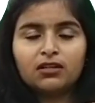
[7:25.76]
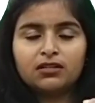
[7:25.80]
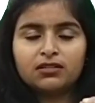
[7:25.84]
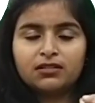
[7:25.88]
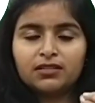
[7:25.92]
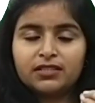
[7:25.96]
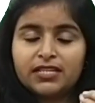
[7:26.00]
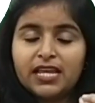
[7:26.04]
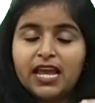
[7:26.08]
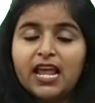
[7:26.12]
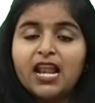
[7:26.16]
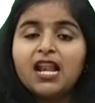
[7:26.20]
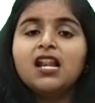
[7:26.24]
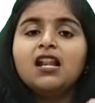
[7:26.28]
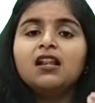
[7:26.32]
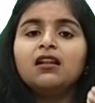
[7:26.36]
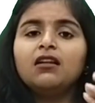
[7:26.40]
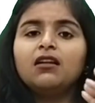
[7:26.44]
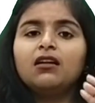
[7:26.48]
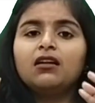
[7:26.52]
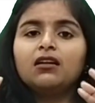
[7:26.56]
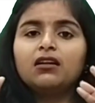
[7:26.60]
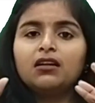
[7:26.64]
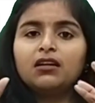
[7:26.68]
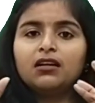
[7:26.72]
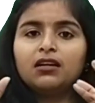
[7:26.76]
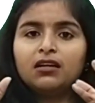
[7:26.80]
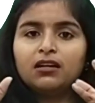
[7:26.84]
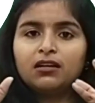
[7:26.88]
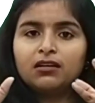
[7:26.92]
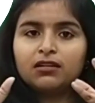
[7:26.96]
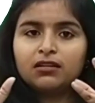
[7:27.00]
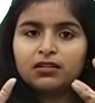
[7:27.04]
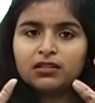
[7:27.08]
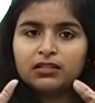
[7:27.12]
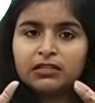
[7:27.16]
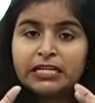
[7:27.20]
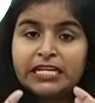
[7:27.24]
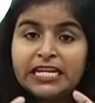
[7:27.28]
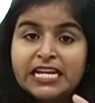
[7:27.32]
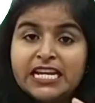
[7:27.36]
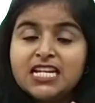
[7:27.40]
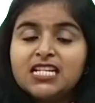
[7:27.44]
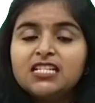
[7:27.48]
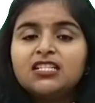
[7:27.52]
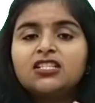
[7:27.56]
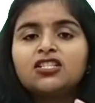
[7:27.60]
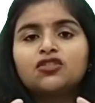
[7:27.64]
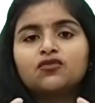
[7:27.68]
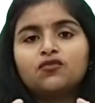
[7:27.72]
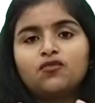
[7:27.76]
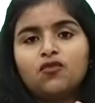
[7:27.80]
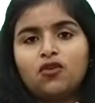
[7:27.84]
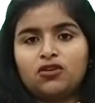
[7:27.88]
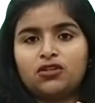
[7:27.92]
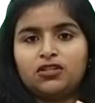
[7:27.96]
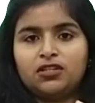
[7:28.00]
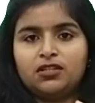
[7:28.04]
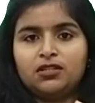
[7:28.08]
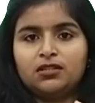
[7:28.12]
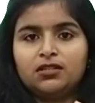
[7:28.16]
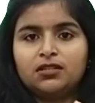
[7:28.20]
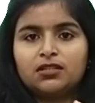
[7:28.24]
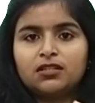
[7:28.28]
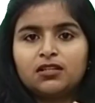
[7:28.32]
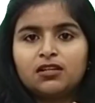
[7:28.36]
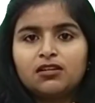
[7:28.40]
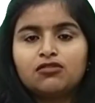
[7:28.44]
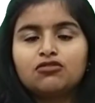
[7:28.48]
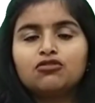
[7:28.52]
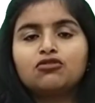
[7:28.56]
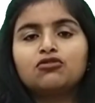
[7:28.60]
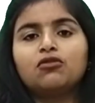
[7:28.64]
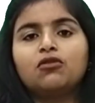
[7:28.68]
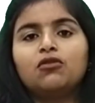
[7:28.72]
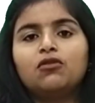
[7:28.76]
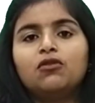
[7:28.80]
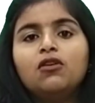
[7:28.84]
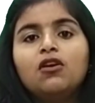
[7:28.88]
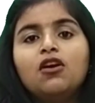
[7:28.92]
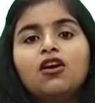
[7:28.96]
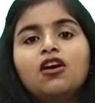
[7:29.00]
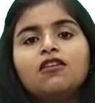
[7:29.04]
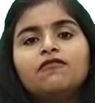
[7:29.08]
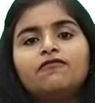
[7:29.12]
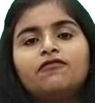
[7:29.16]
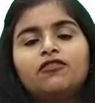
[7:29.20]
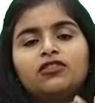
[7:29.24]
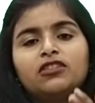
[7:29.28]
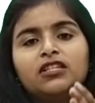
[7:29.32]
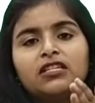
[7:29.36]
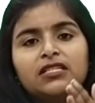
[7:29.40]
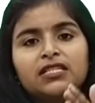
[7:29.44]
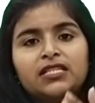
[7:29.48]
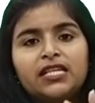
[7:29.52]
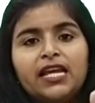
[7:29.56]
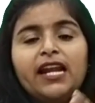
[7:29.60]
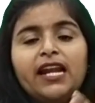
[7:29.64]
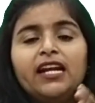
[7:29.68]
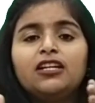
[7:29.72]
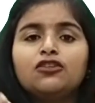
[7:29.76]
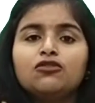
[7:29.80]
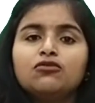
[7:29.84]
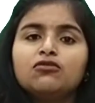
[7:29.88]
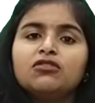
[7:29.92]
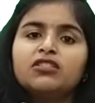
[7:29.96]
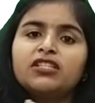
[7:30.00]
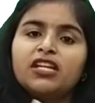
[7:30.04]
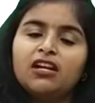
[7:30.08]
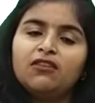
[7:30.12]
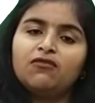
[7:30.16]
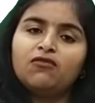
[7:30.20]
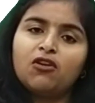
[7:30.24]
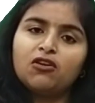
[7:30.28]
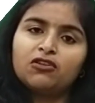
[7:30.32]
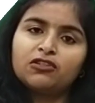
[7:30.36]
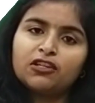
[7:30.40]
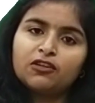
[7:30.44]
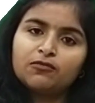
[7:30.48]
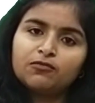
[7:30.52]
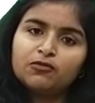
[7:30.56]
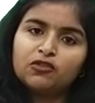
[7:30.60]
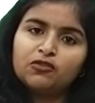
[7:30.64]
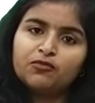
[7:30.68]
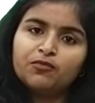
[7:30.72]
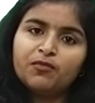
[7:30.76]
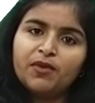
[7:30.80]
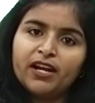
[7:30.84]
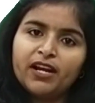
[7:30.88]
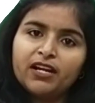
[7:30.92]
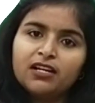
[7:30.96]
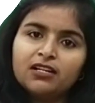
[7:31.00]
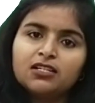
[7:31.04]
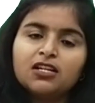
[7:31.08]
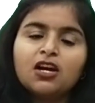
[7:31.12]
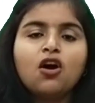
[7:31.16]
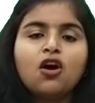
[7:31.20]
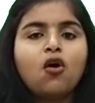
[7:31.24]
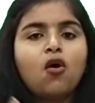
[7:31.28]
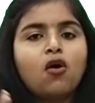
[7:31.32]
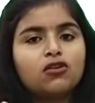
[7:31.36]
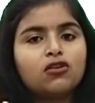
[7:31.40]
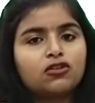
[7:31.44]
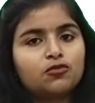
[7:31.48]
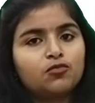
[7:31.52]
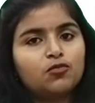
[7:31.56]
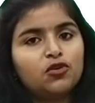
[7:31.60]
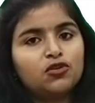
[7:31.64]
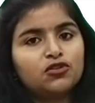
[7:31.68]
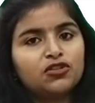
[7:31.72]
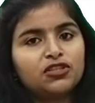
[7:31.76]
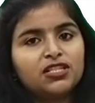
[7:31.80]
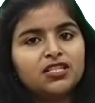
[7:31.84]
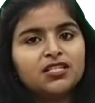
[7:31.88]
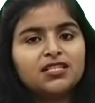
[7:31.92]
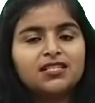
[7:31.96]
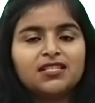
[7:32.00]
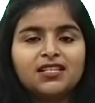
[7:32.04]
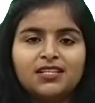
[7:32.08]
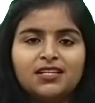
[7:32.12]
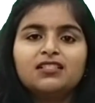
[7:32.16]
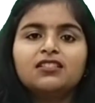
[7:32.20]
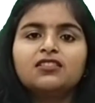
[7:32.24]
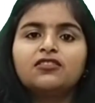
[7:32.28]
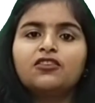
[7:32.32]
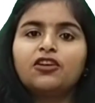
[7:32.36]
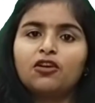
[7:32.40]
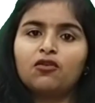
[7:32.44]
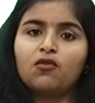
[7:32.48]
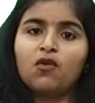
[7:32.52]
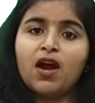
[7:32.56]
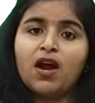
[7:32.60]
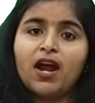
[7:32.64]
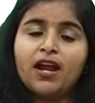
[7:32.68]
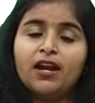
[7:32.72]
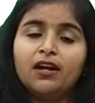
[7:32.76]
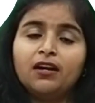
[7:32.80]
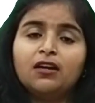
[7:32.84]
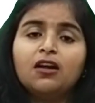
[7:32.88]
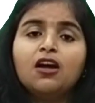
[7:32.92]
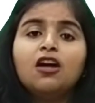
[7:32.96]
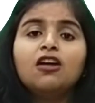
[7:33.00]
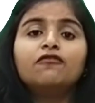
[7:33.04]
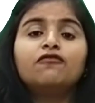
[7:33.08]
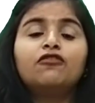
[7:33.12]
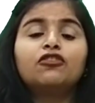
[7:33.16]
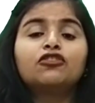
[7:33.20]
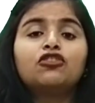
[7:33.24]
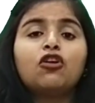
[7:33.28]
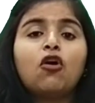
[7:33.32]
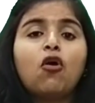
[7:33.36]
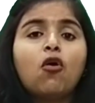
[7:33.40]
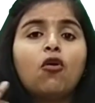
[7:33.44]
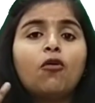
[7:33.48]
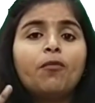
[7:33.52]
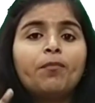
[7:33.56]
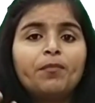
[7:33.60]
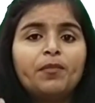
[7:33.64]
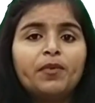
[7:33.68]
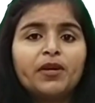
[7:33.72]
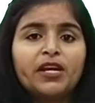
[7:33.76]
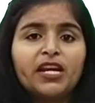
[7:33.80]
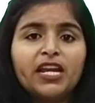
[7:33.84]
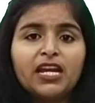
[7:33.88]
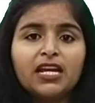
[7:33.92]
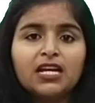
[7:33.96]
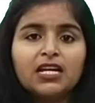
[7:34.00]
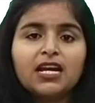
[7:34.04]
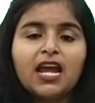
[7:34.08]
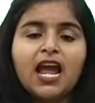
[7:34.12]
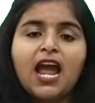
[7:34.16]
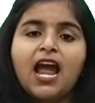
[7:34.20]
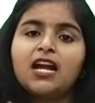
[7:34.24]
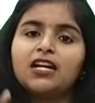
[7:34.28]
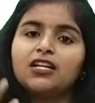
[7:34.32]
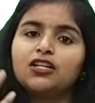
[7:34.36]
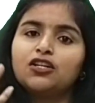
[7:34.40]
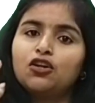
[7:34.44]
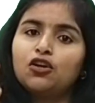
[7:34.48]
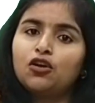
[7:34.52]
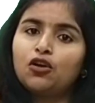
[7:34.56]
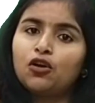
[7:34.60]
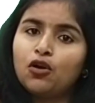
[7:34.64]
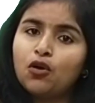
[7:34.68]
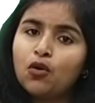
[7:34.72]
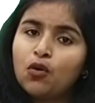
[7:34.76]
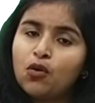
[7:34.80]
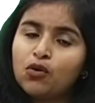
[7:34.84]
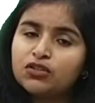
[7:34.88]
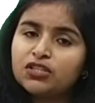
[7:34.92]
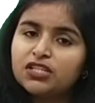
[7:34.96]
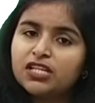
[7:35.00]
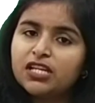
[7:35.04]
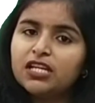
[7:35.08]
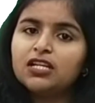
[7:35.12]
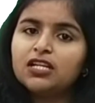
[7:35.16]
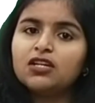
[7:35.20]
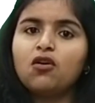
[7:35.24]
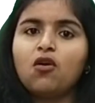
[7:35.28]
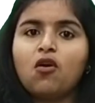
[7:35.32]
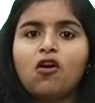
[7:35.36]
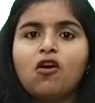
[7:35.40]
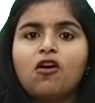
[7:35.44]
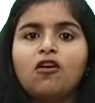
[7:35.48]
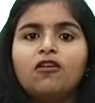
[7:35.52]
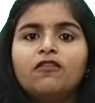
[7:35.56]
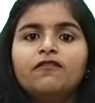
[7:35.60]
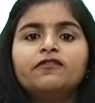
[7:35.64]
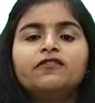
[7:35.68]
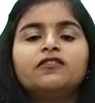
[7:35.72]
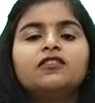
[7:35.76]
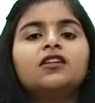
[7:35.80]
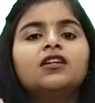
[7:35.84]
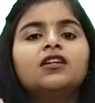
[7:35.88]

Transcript: cell needs water. So, for the cell-to-cell water movement, osmosis is required. For the opening and closing of